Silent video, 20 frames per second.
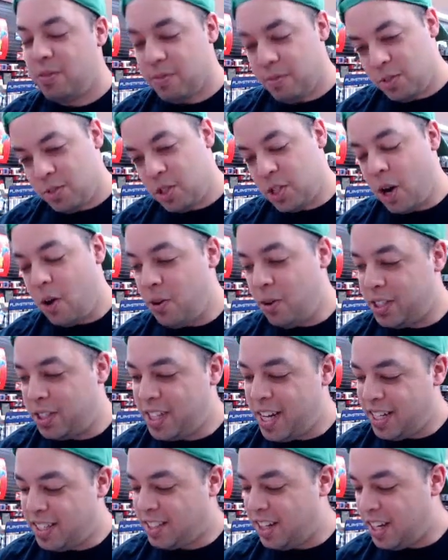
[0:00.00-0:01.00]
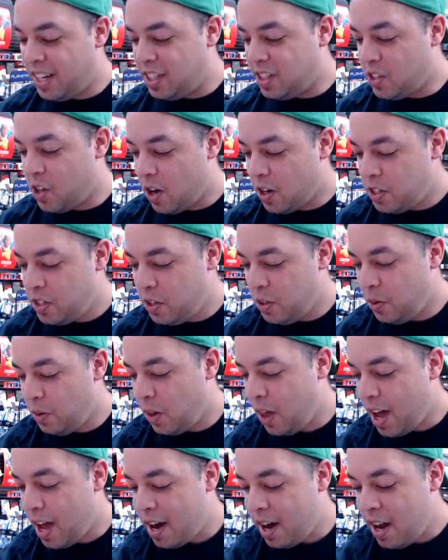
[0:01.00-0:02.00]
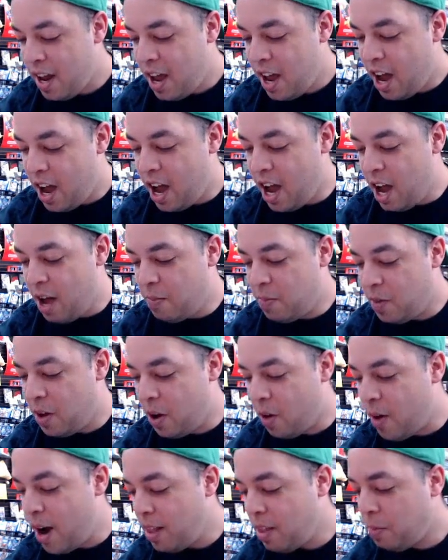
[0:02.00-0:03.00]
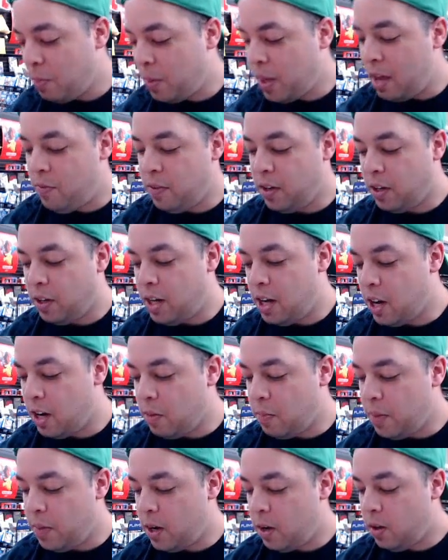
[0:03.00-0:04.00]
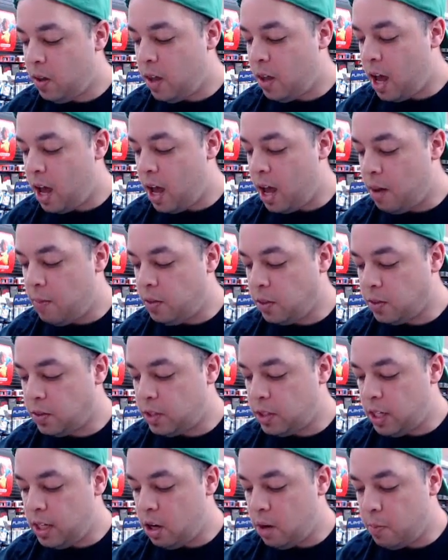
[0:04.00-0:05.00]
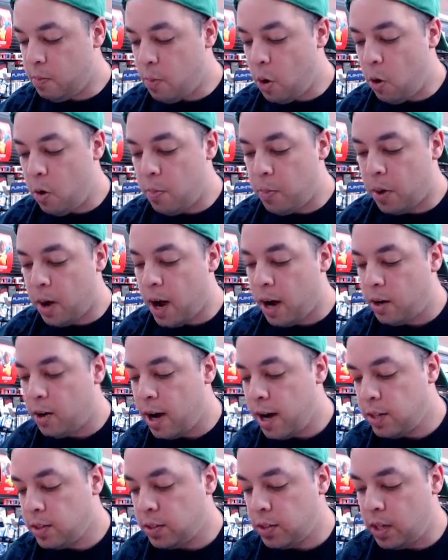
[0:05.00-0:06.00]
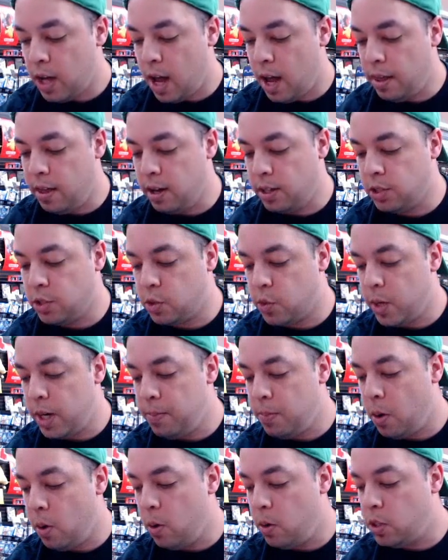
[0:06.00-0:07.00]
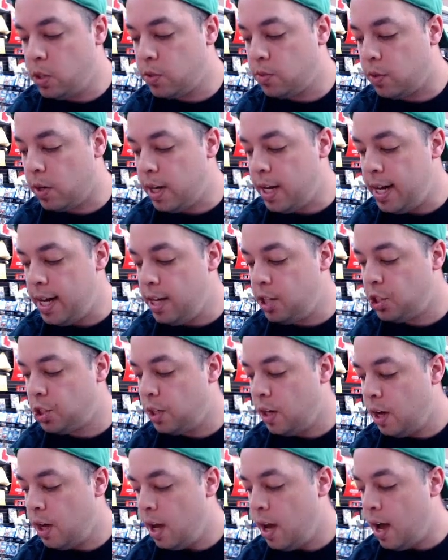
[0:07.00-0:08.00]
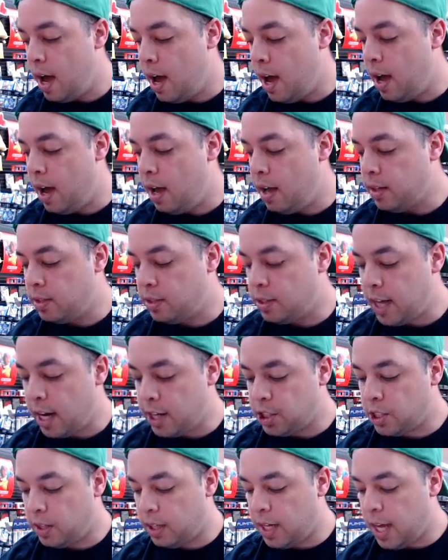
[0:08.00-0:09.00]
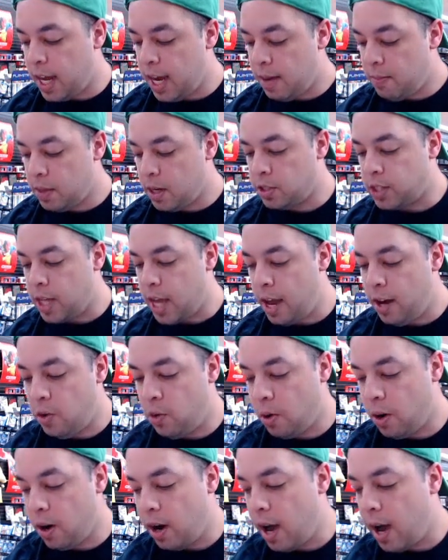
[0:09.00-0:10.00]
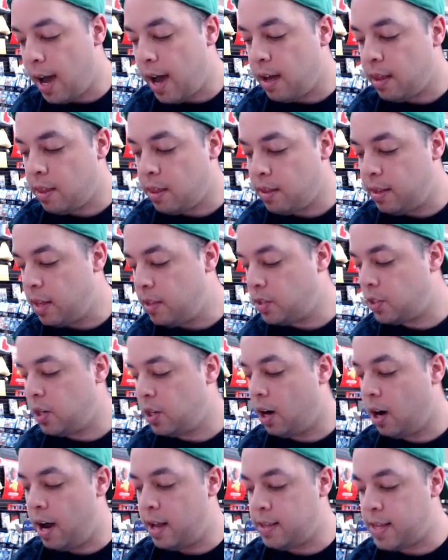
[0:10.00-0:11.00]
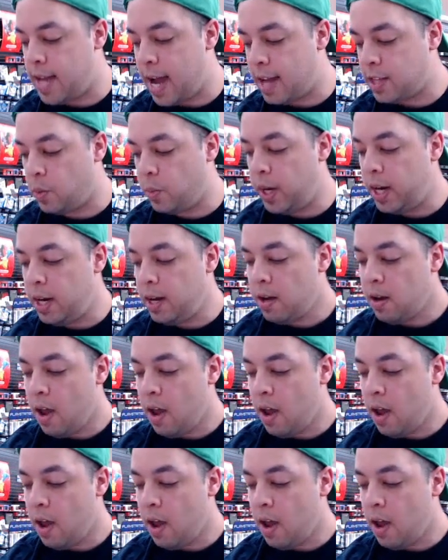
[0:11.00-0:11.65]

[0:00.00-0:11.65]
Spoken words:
Star Wars tends to like to talk to you a lot. Around the playfield here in the middle, you'll see your mode progress. There's 3 modes for each section of the game. There's Endor, Hoth, Death Star, and Tatooine.